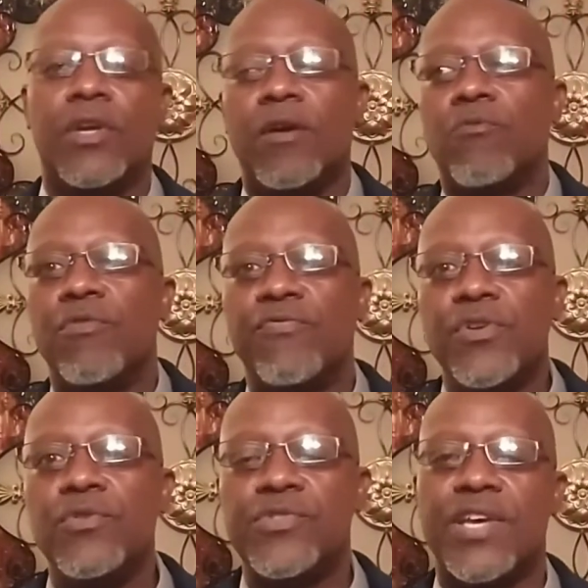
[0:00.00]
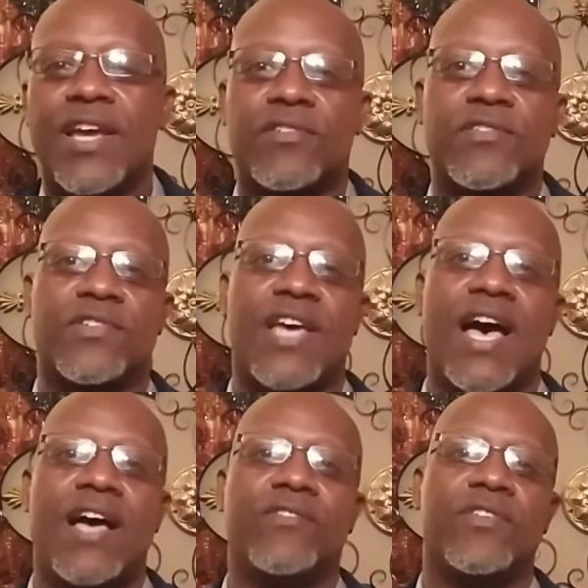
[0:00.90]
refuse to
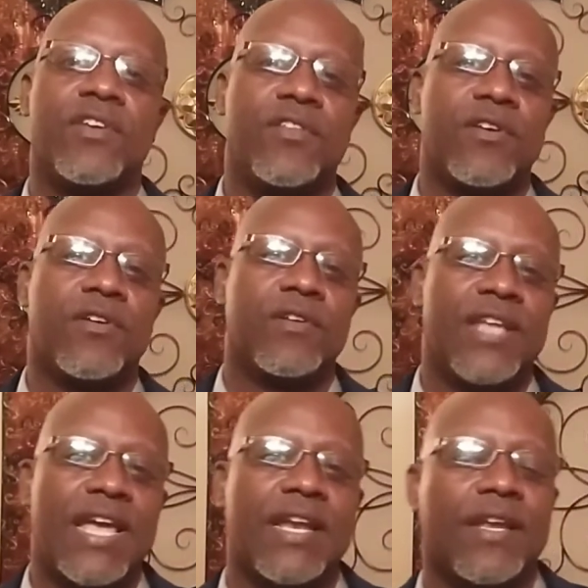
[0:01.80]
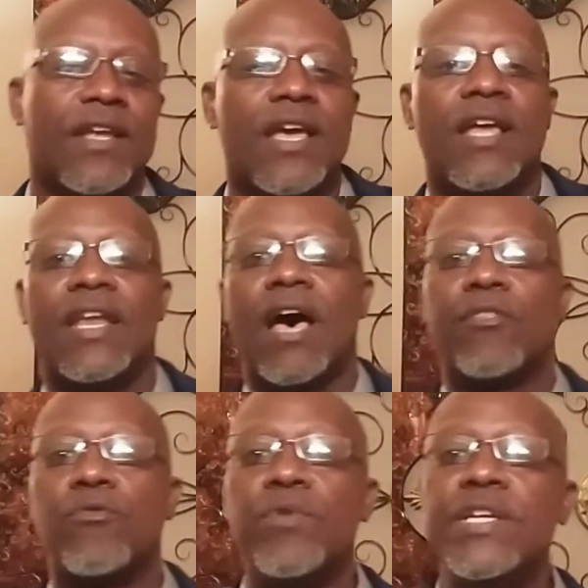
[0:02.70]
exercise in their dating. Now,
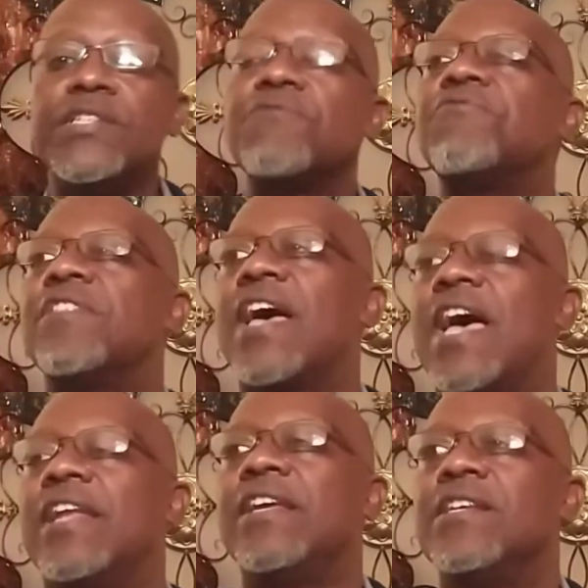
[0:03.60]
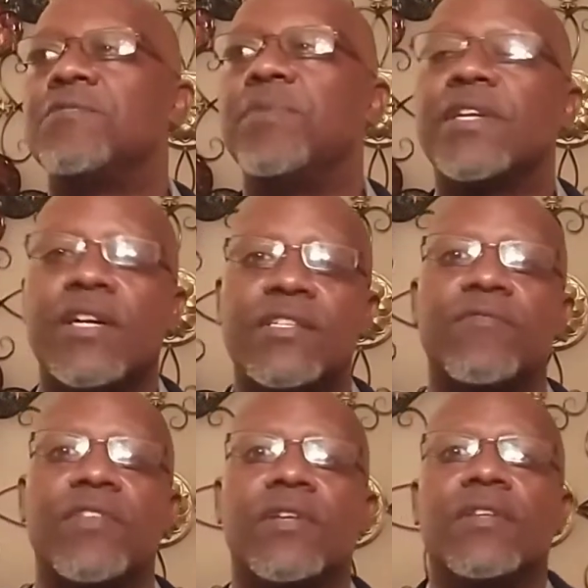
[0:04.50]
the reason for that is because
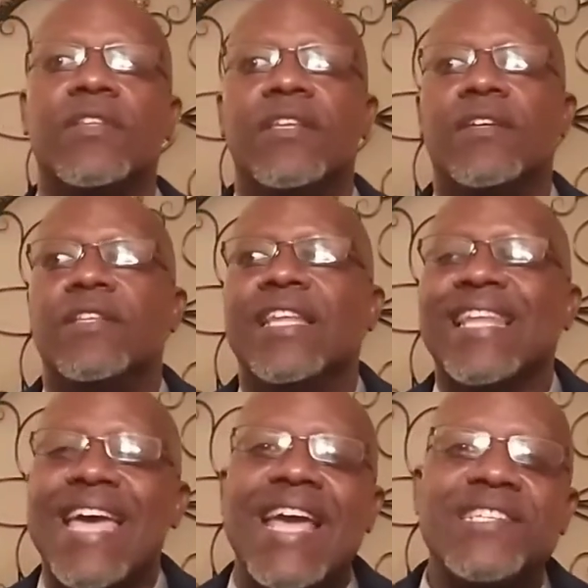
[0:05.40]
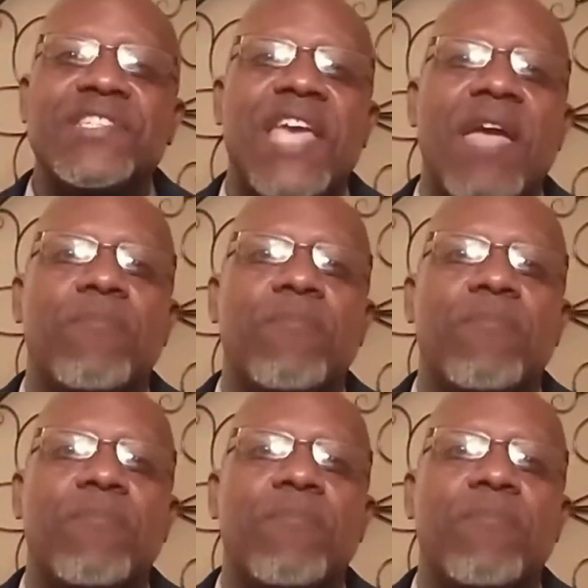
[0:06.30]
of the landscape